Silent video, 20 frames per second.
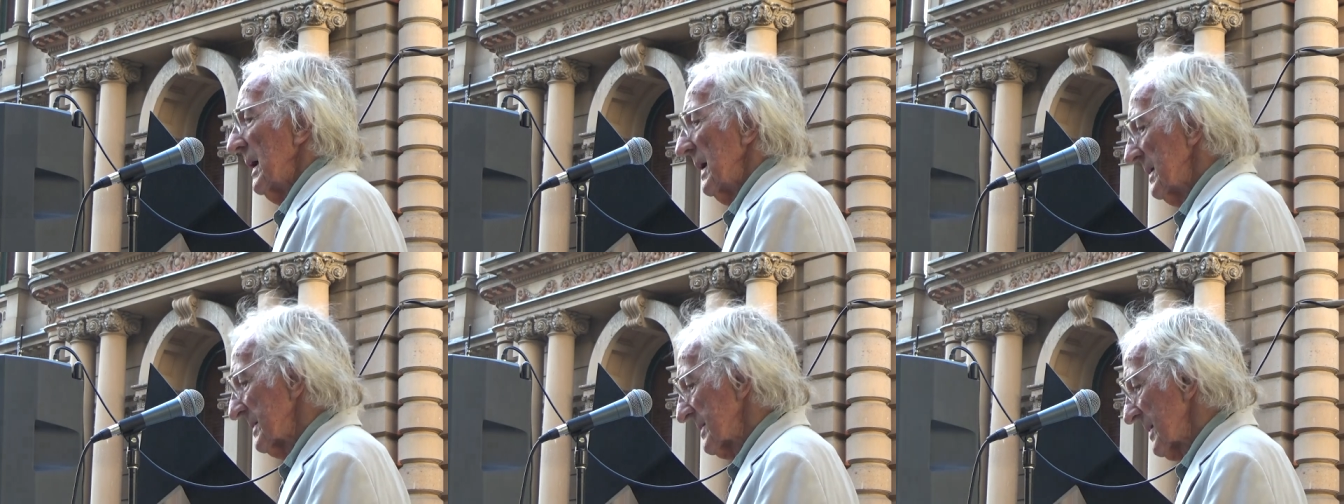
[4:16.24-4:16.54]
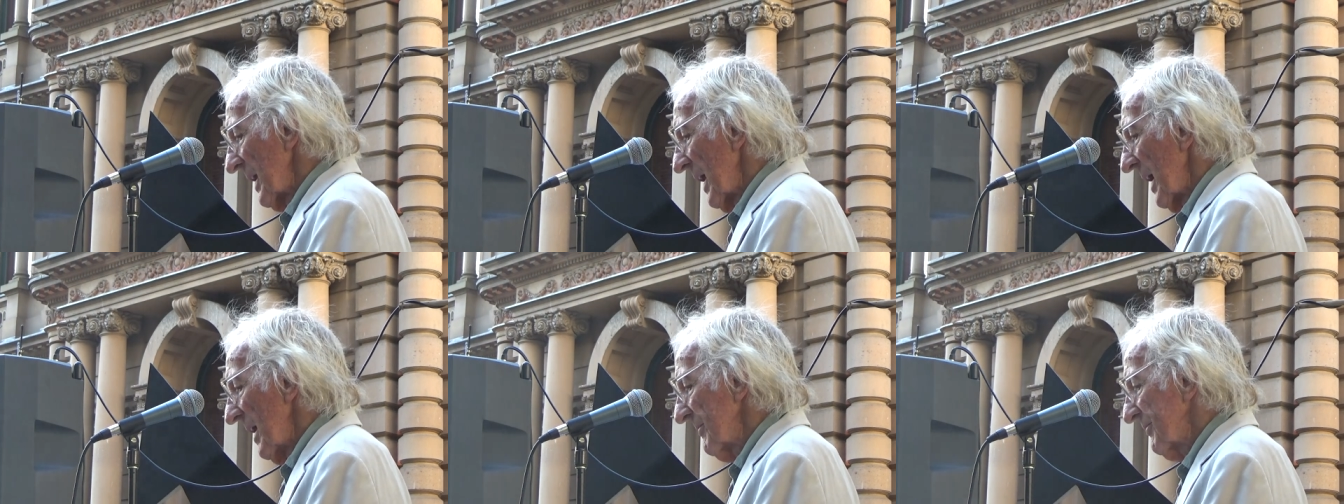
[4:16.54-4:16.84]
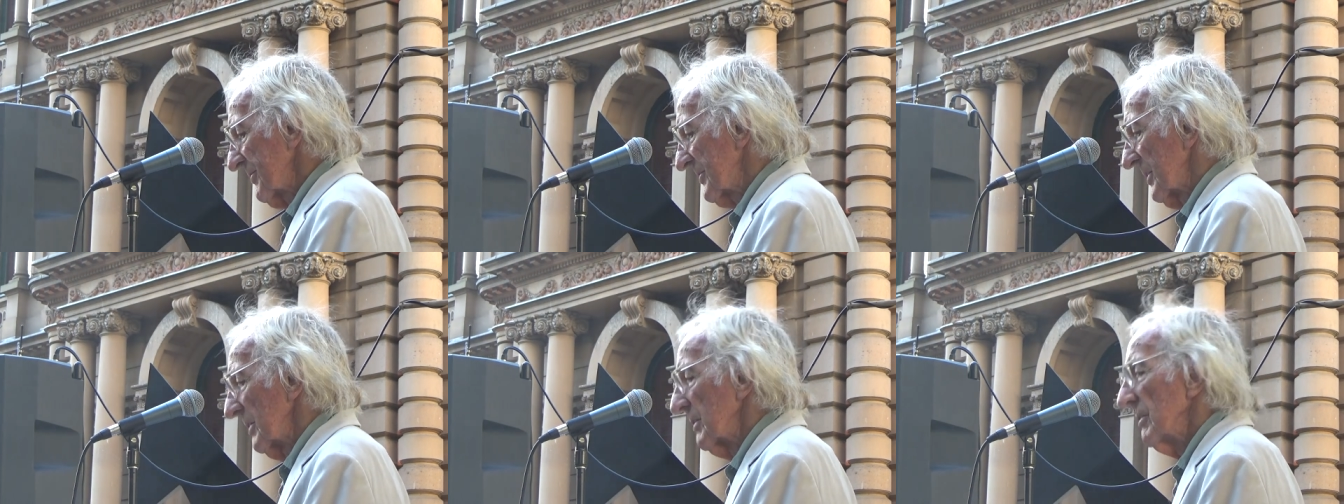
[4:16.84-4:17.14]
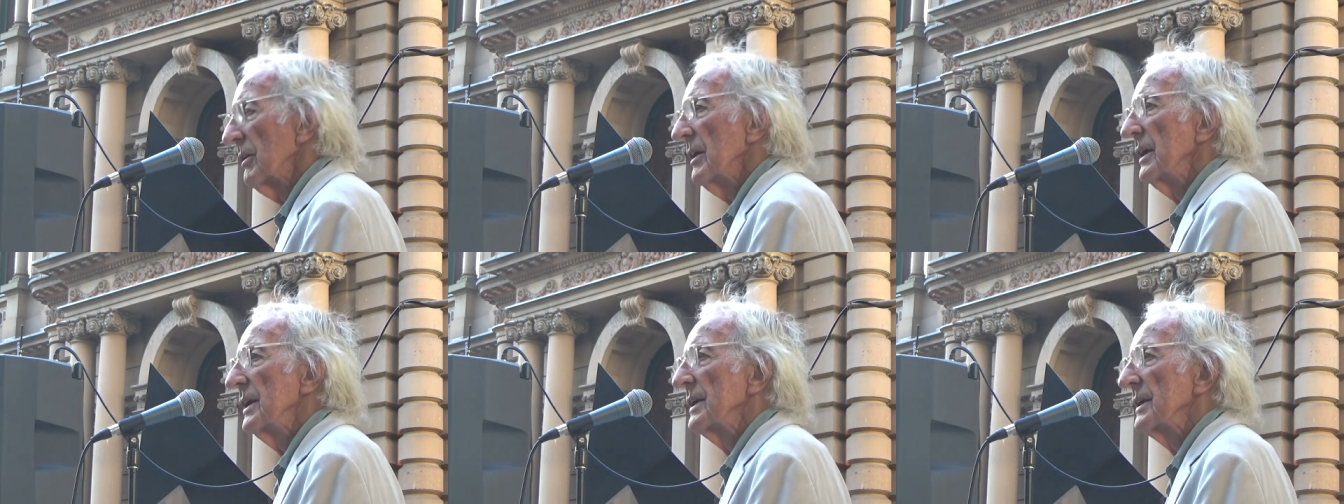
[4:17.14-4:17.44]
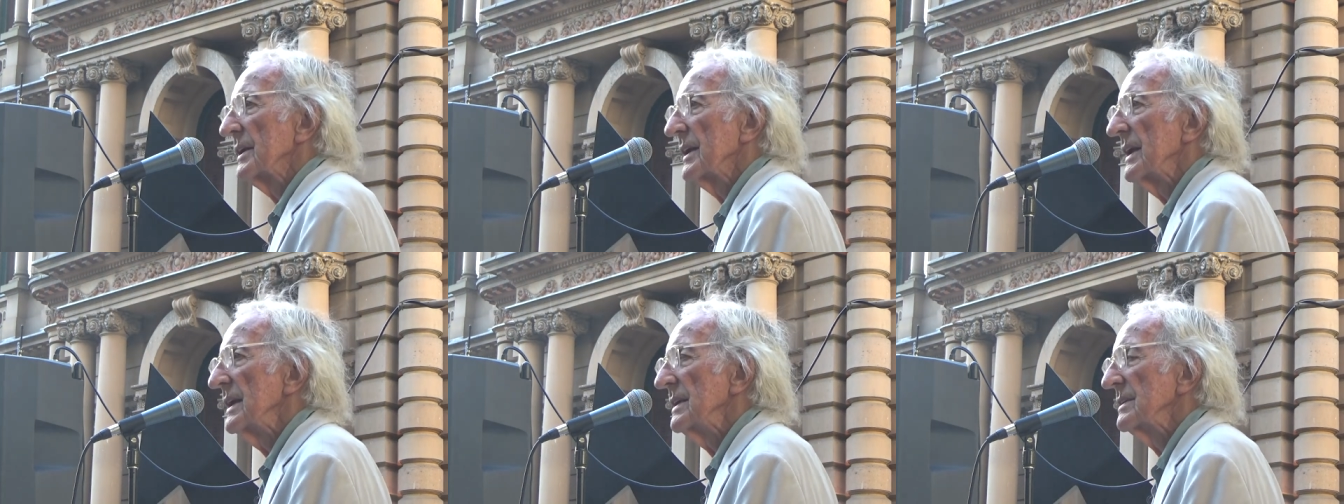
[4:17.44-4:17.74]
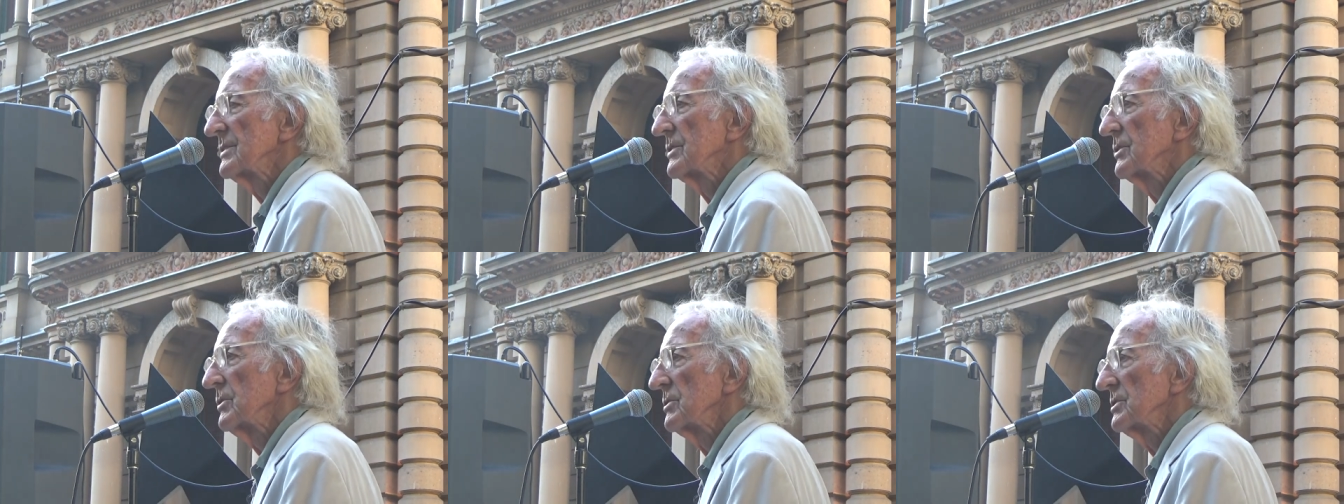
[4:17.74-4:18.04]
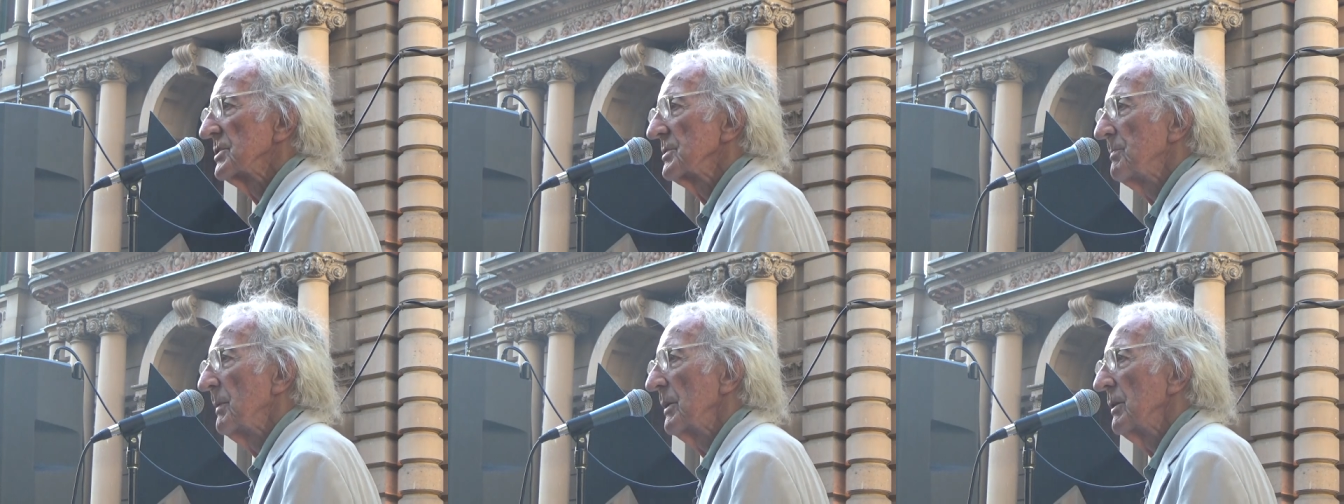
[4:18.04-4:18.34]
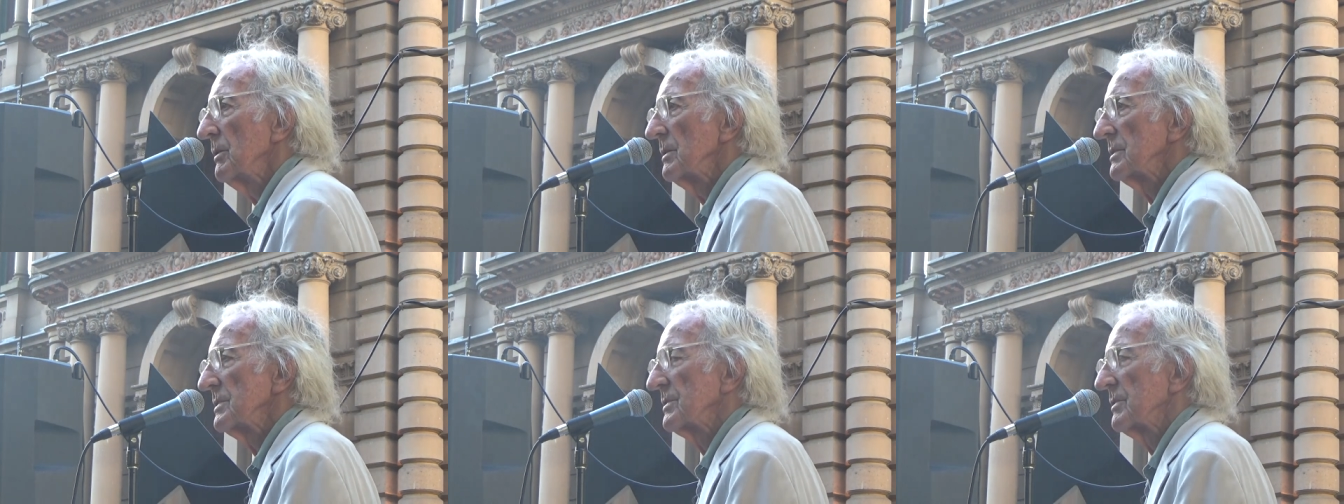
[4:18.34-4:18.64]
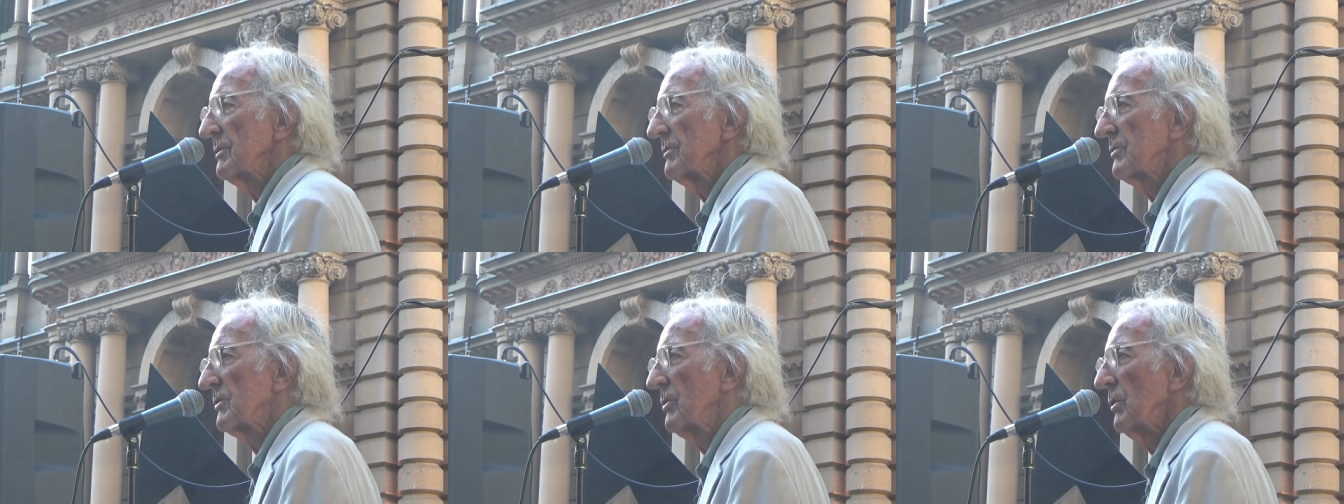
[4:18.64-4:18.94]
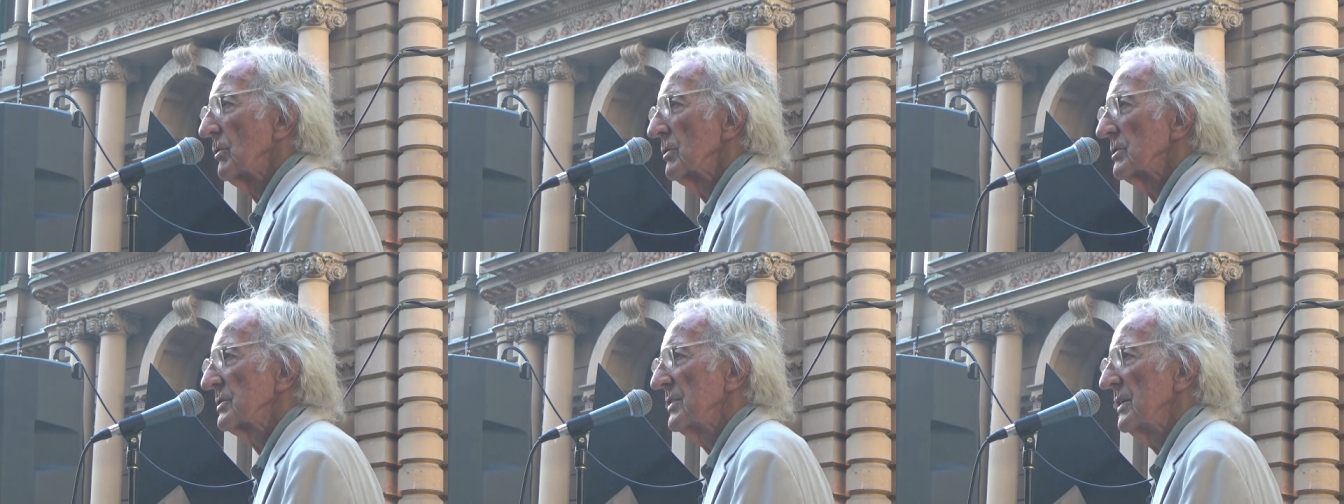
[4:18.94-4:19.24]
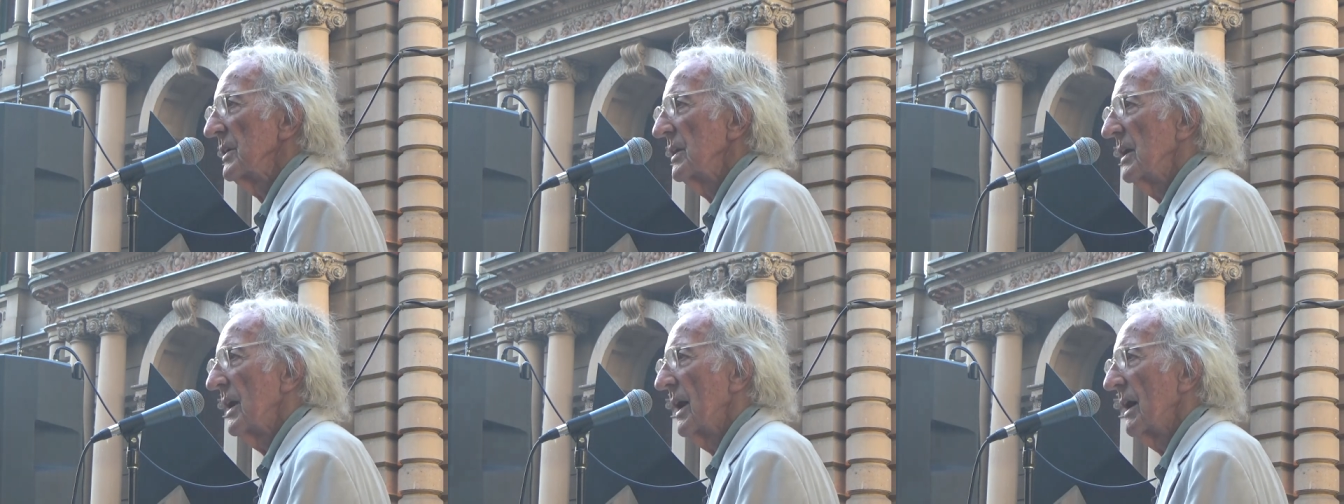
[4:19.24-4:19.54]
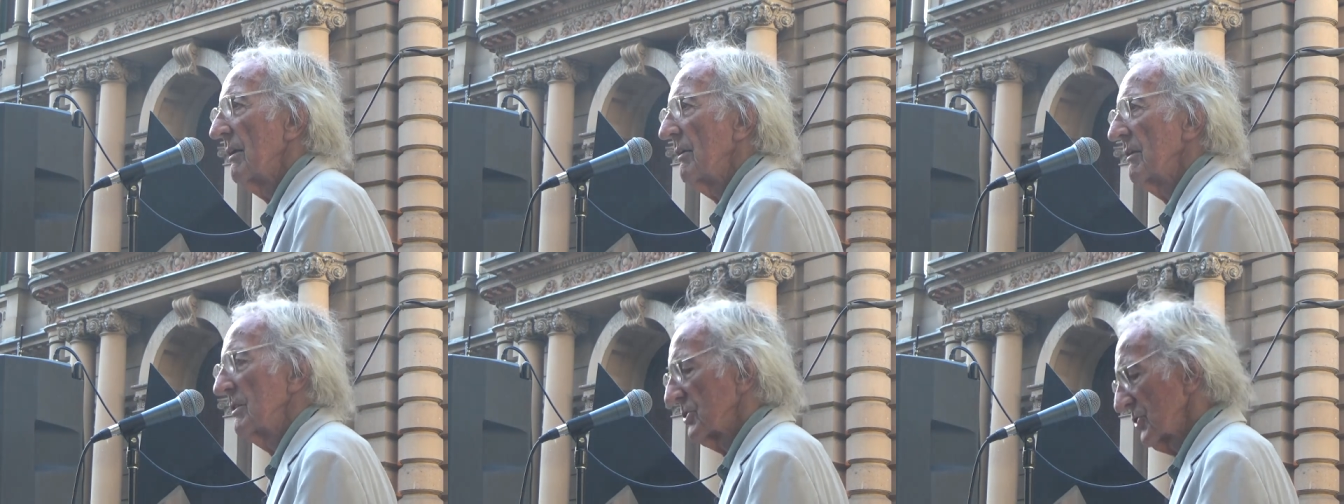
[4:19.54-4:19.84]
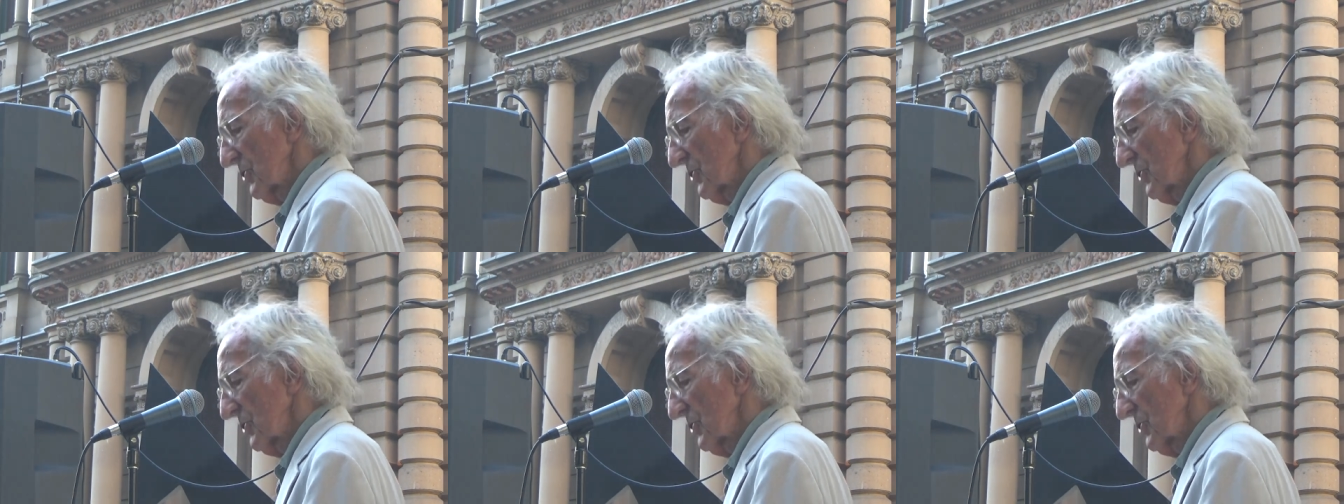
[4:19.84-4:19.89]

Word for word: His laughter and his good spirits, of course, are a